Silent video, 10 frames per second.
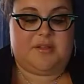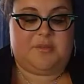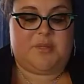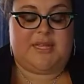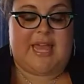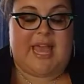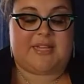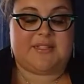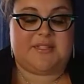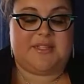
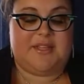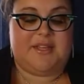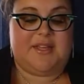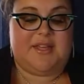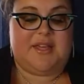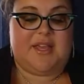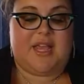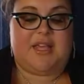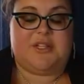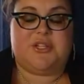Relax
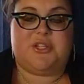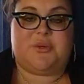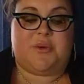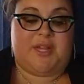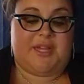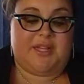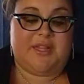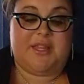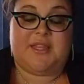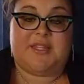and enjoy
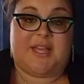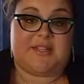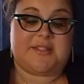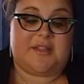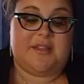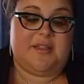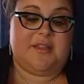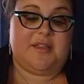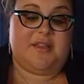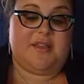the dusk,
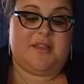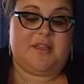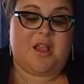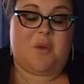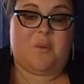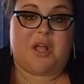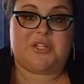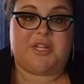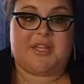watching